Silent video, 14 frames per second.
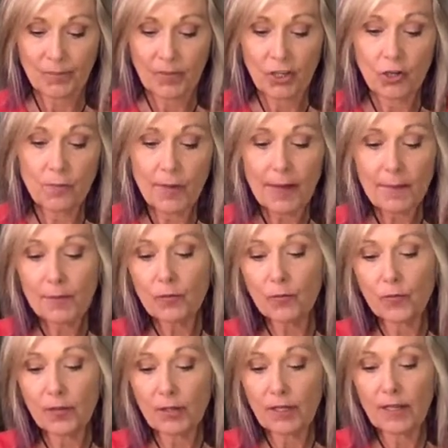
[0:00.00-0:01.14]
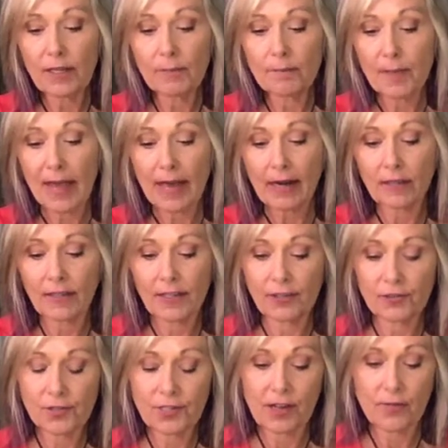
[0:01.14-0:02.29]
You might be really battling
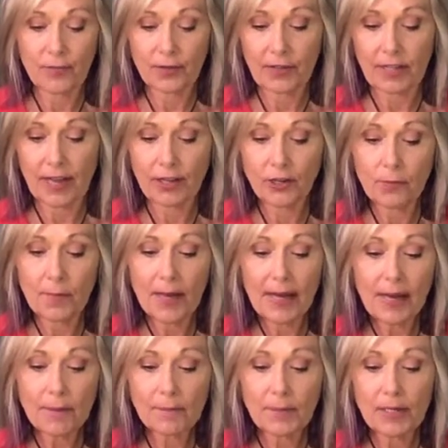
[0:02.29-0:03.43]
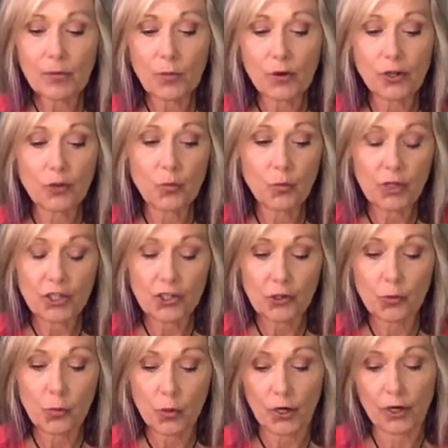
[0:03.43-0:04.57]
yourself with that. You may not be where you wish
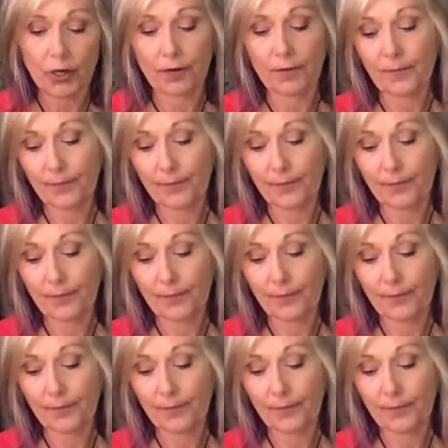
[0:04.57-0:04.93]
you were.